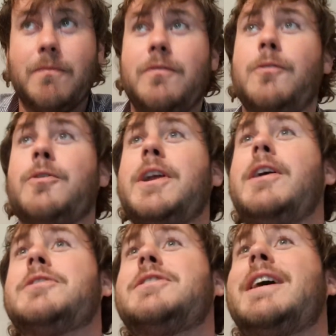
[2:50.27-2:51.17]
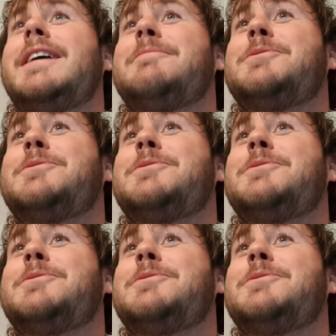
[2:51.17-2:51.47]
Feel free to answer that